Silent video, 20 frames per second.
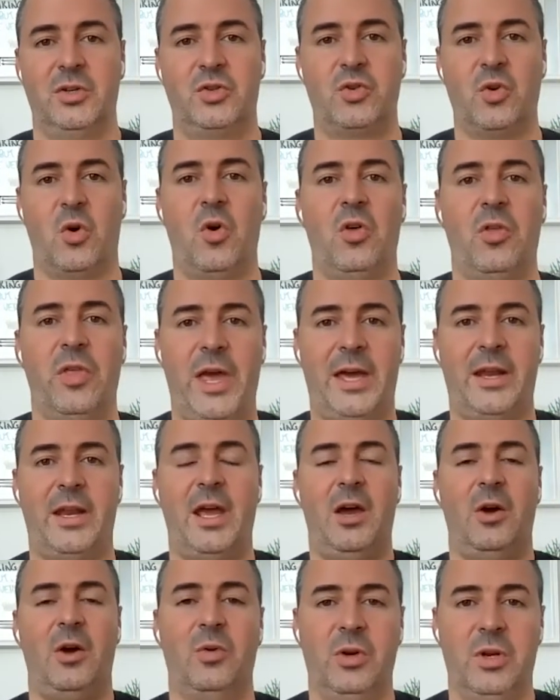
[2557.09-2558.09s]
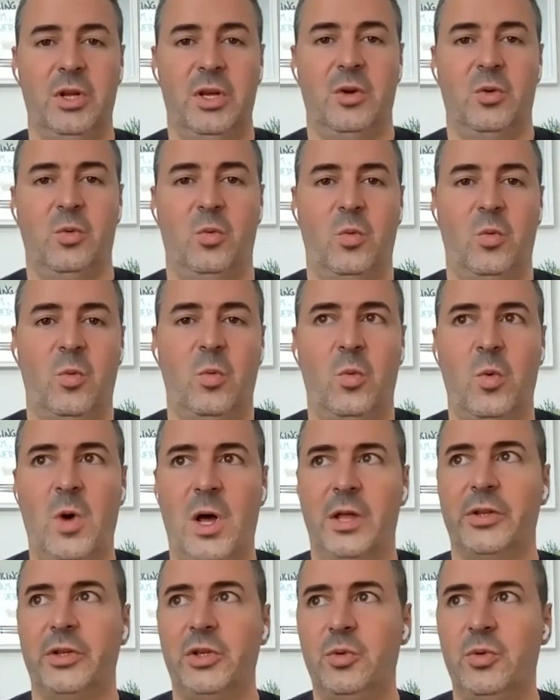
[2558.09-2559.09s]
dole that out
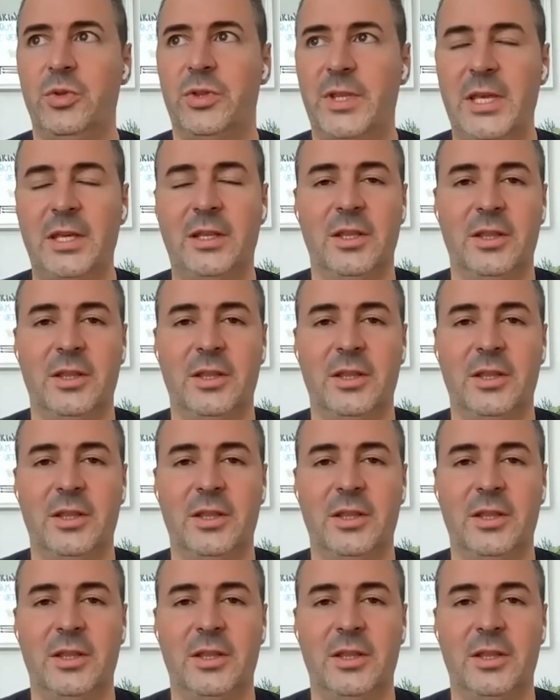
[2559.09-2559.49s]
while you'd think